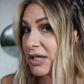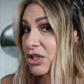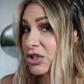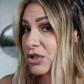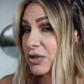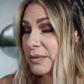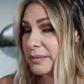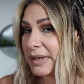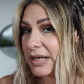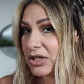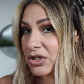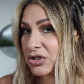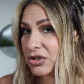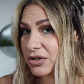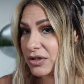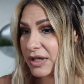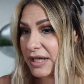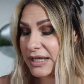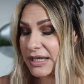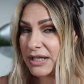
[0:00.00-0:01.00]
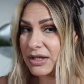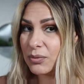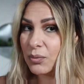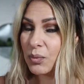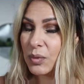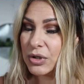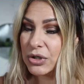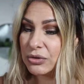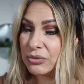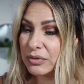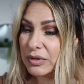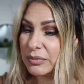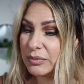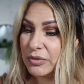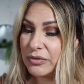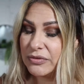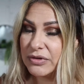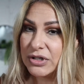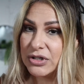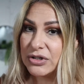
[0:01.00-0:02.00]
So make sure, like, when you're
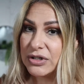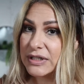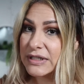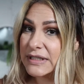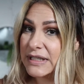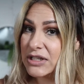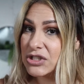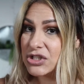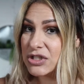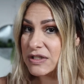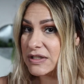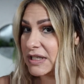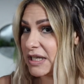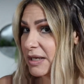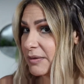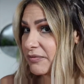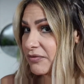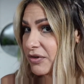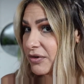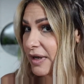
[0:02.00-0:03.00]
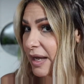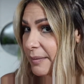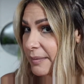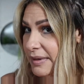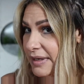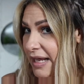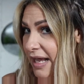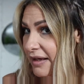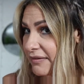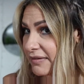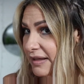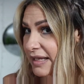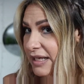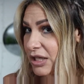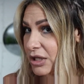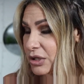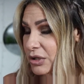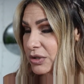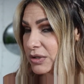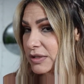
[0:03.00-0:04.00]
removing your extensions, if you happen to have like
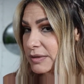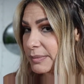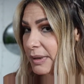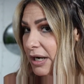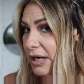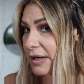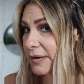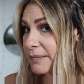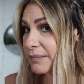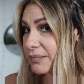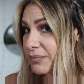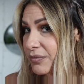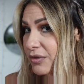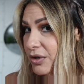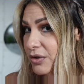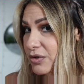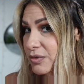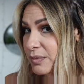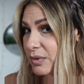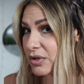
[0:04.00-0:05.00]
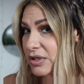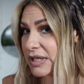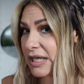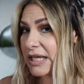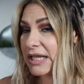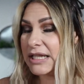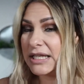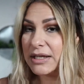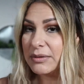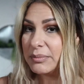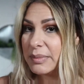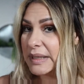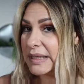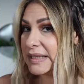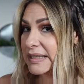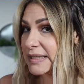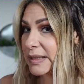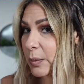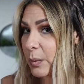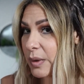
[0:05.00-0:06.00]
a loose part, there's most likely a
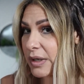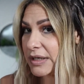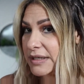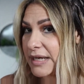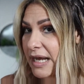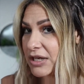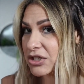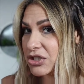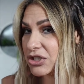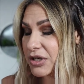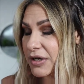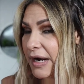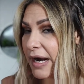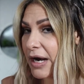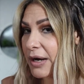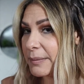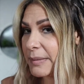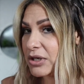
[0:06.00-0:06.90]
bead somewhere attached to your hair.